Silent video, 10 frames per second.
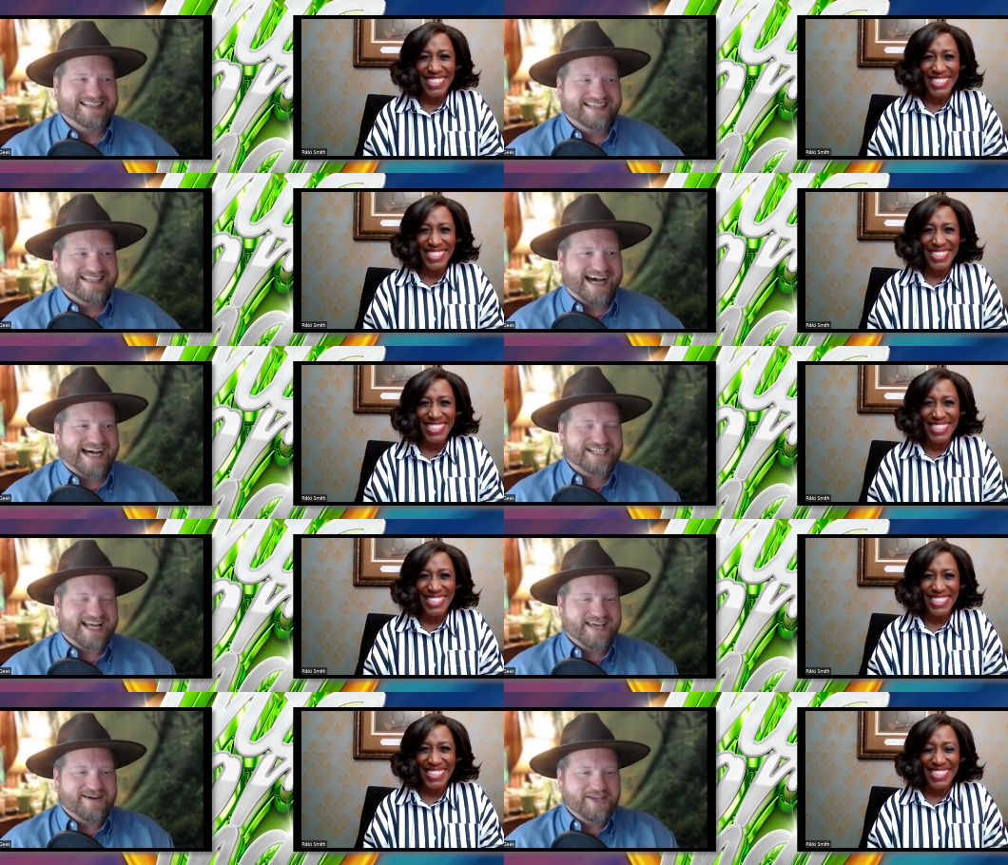Speaker 1: gosh I,
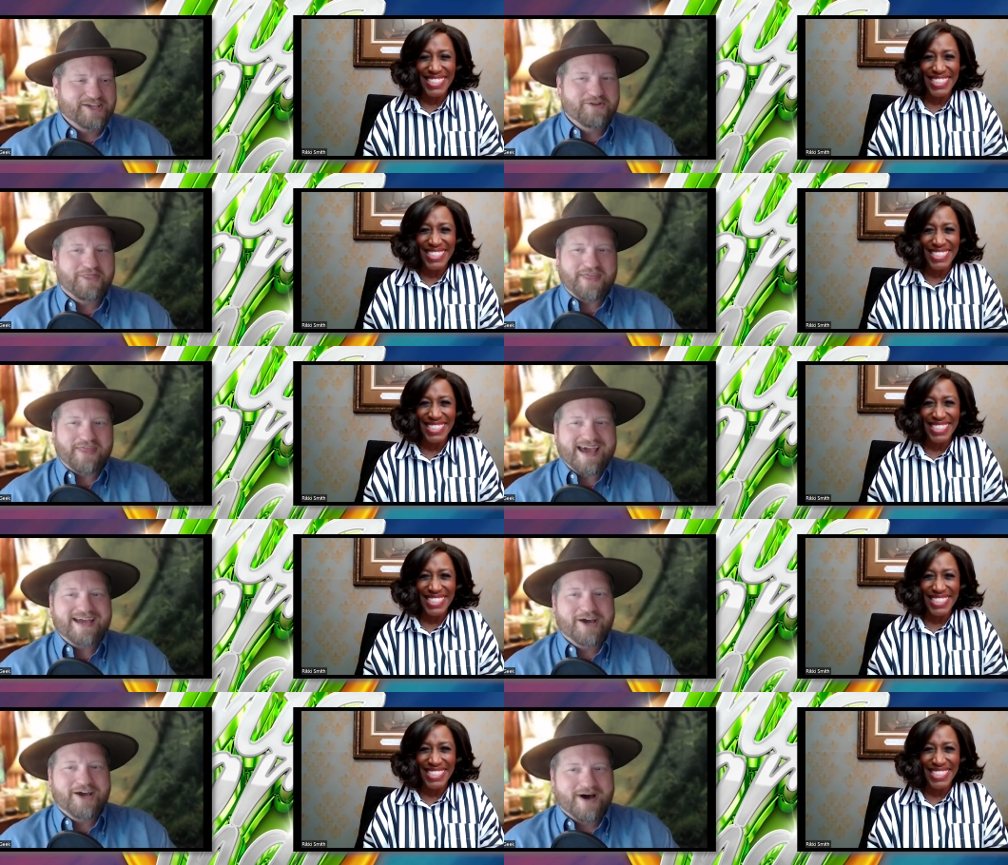it, you'd think i'd
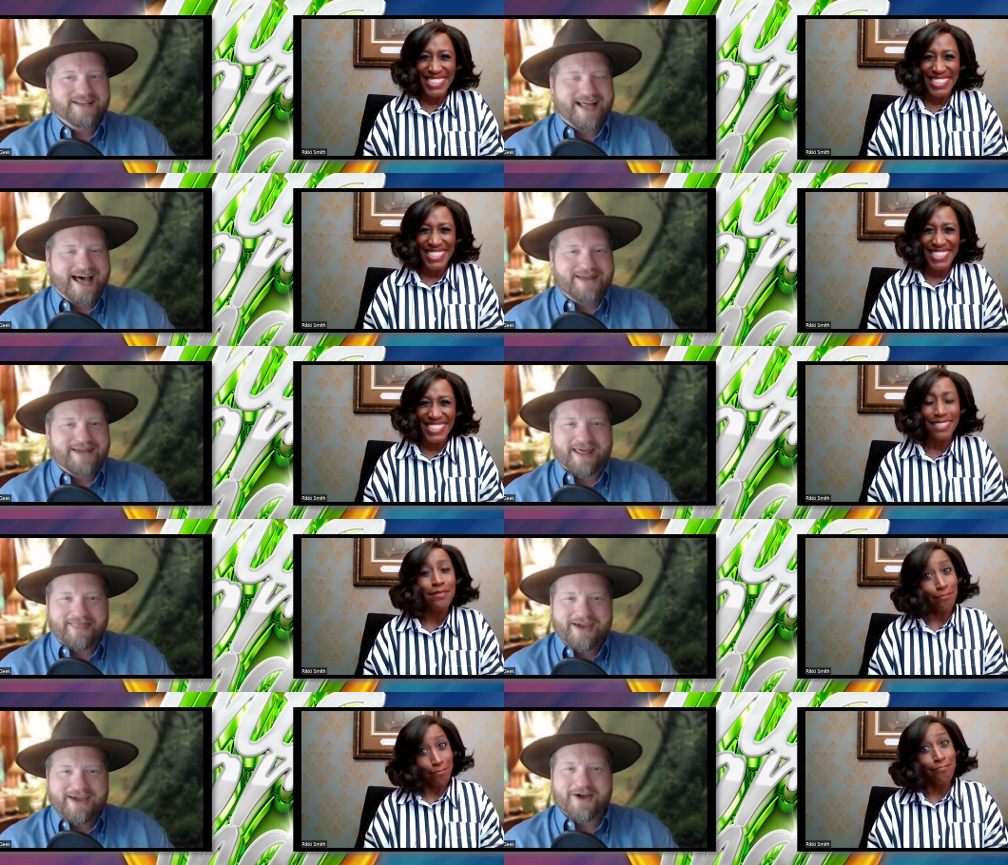go online but i think
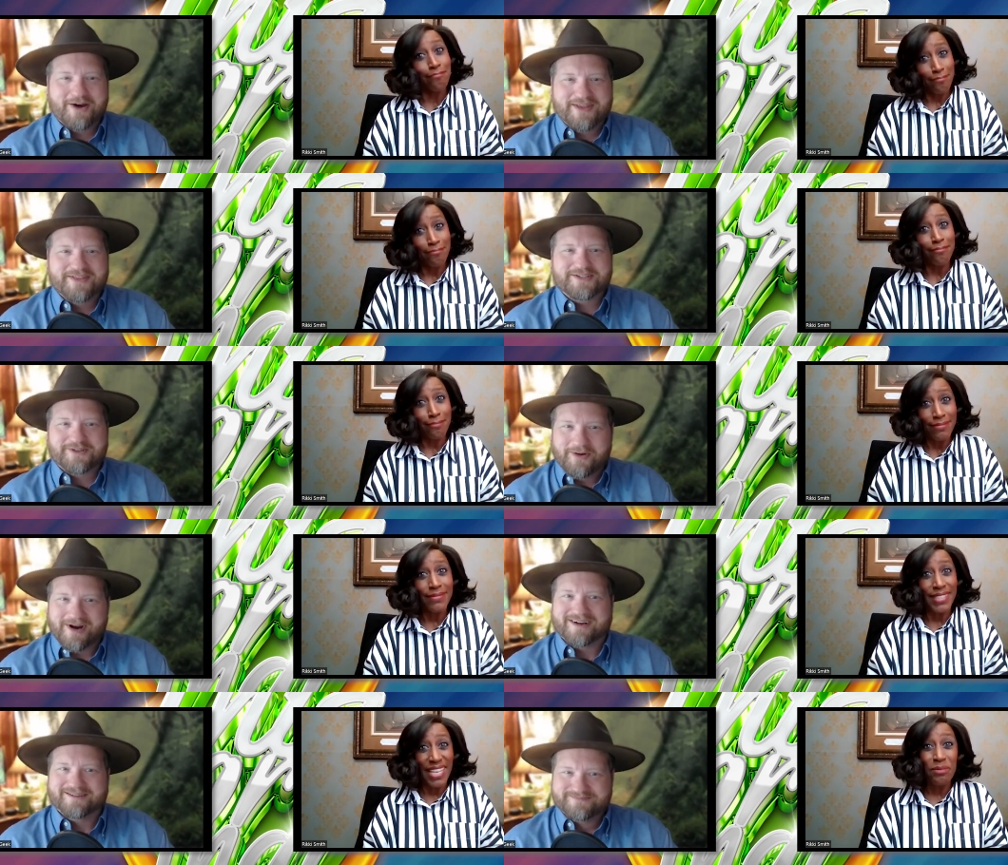i'll go in the store
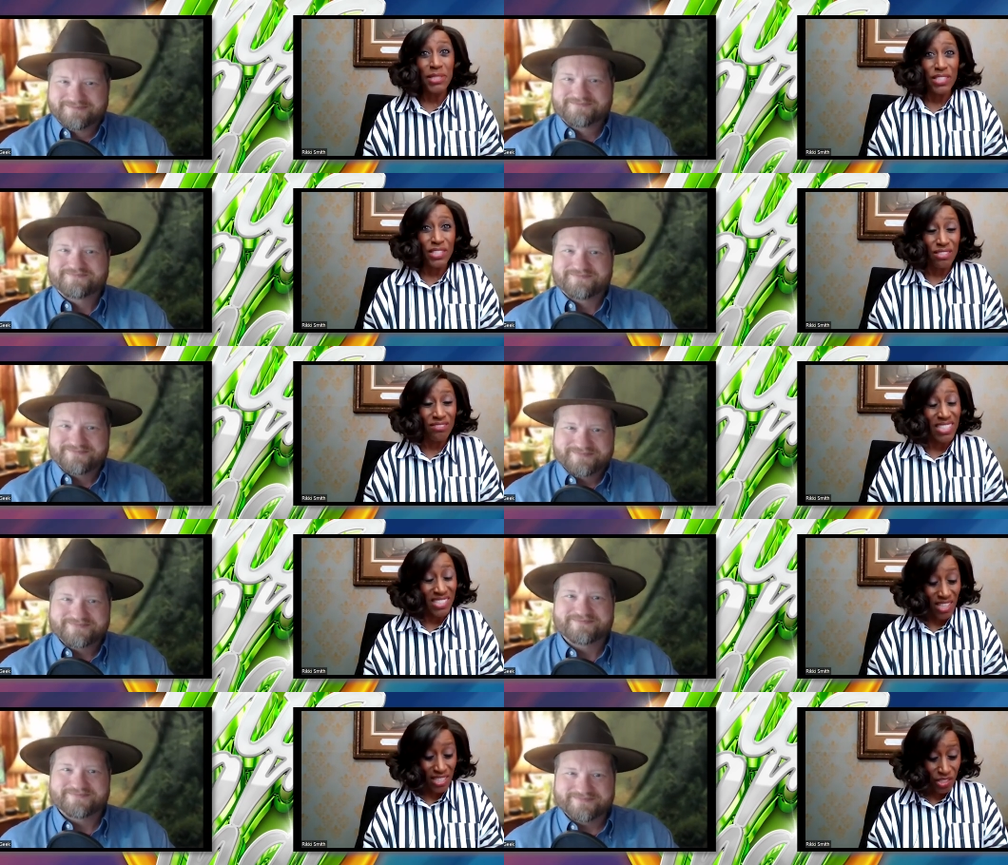
Speaker 2: yeah me too
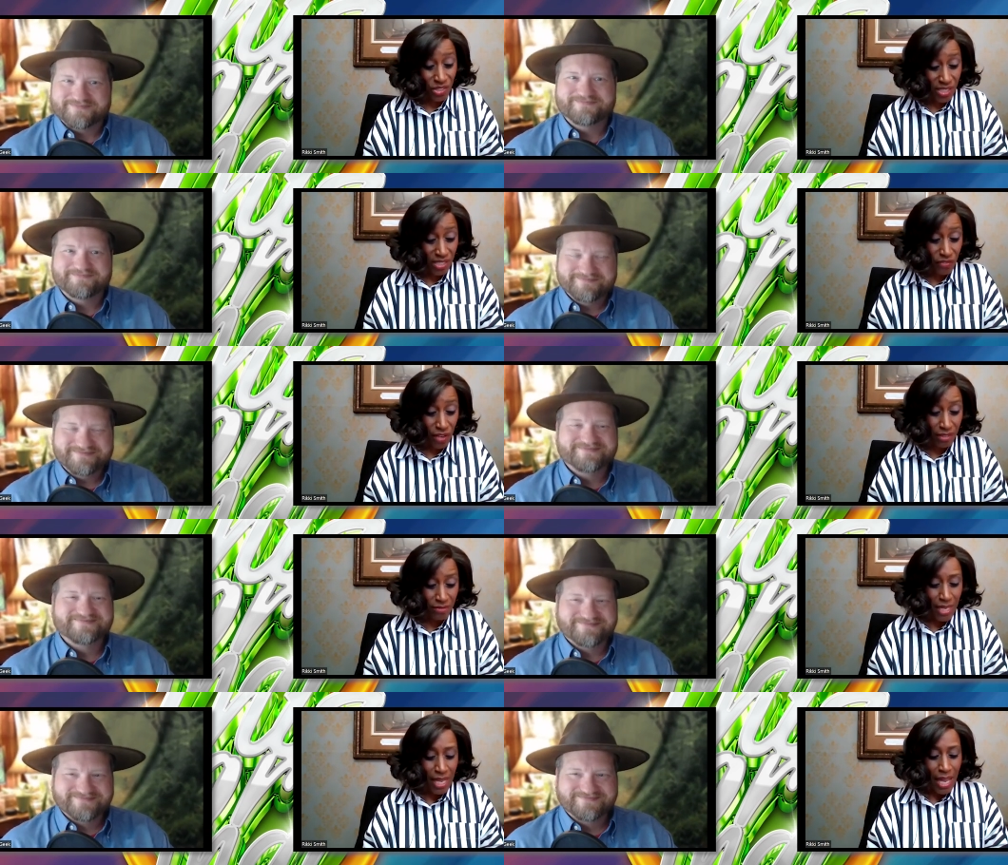i still like mm-hmm. to try stuff
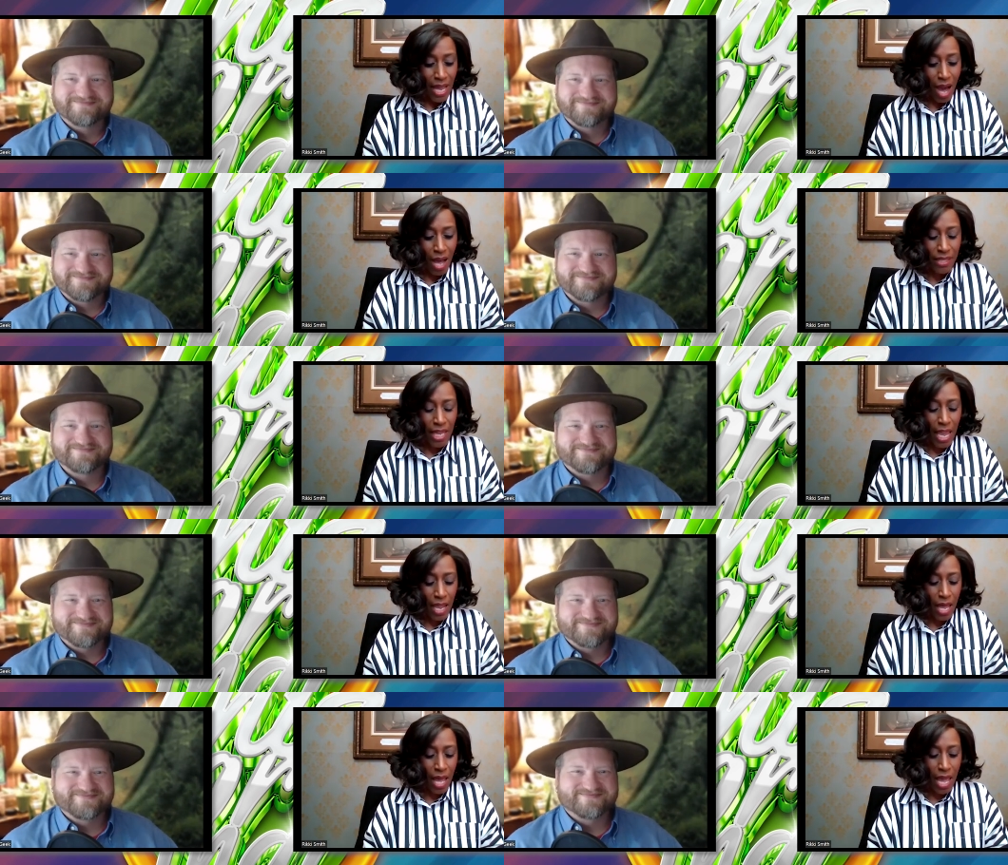on on the
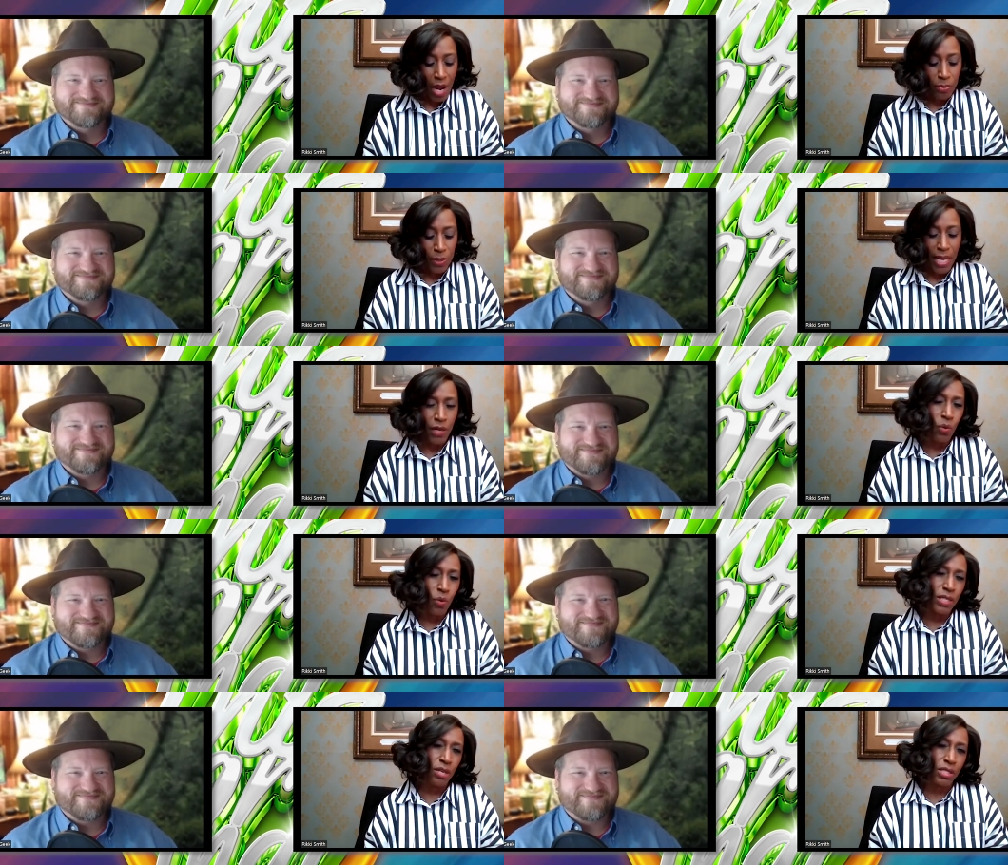a- airplane
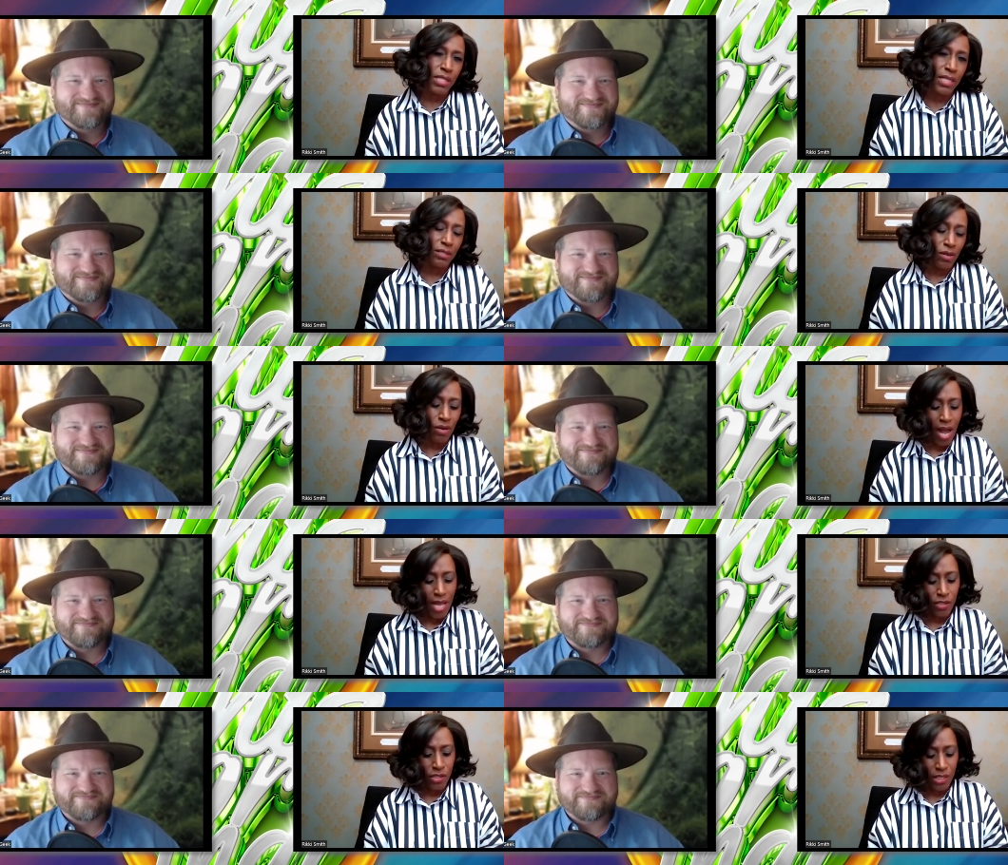window seat or
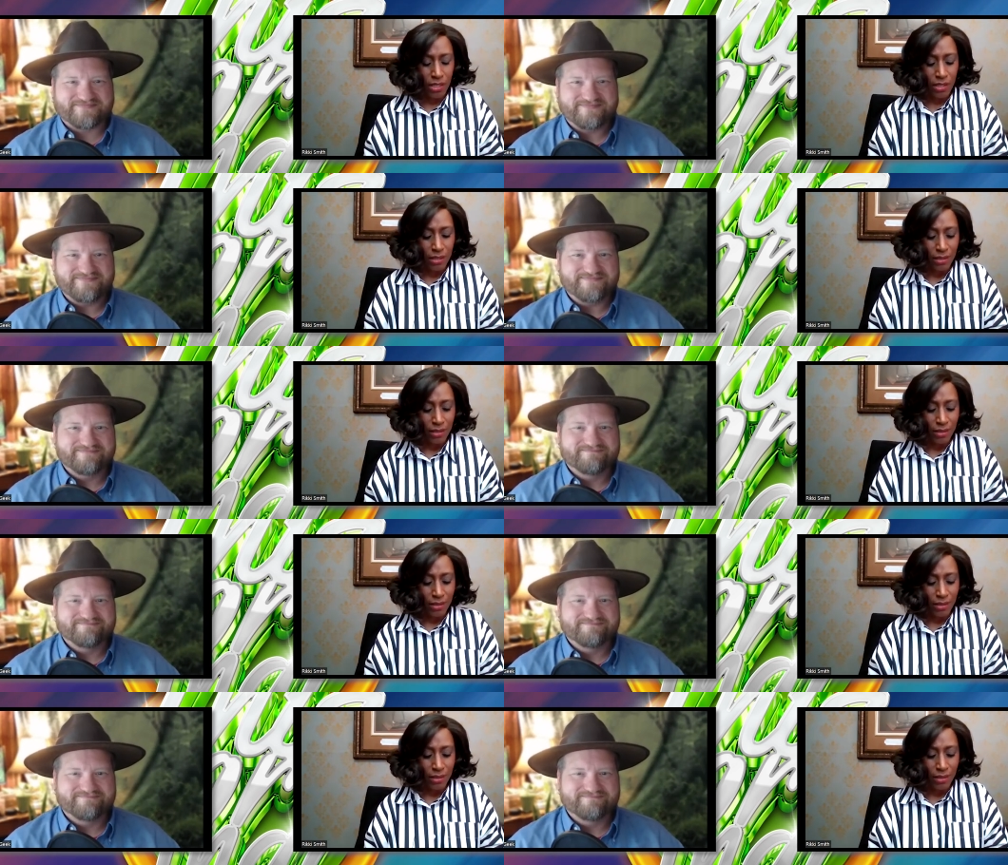aisle seat